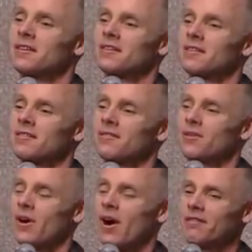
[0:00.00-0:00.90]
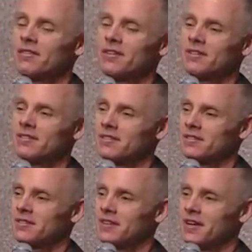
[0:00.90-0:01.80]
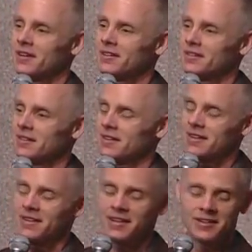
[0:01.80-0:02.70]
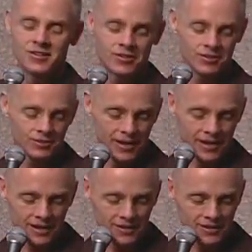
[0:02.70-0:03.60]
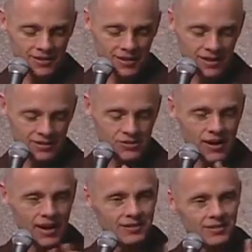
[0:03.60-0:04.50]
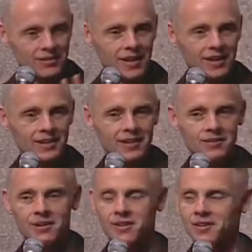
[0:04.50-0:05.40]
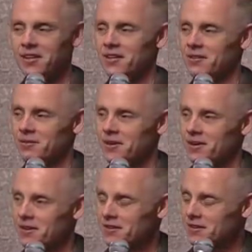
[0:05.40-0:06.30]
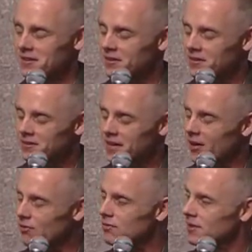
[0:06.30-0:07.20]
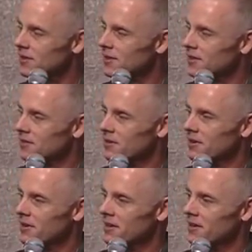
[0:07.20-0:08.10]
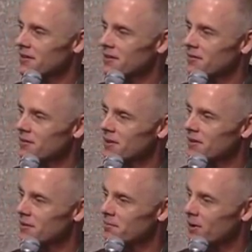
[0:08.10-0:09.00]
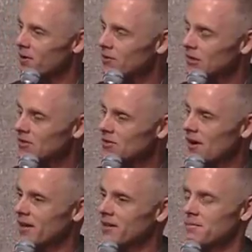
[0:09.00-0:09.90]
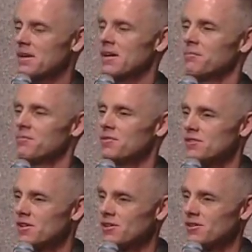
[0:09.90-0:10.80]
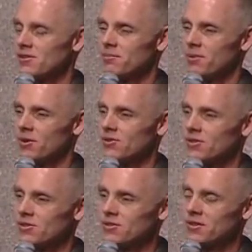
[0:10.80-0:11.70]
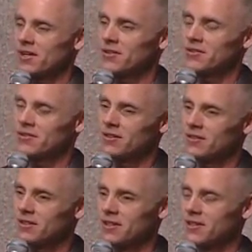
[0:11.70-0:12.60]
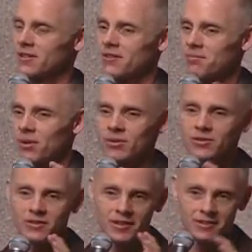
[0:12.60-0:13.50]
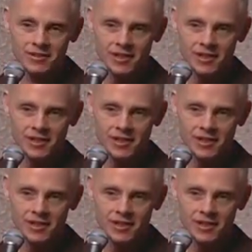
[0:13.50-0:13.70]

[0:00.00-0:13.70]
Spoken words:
We often get into a trance state and we think that we're this little self. We think that we are the person trying to become still, or the person trying to succeed, or the person that's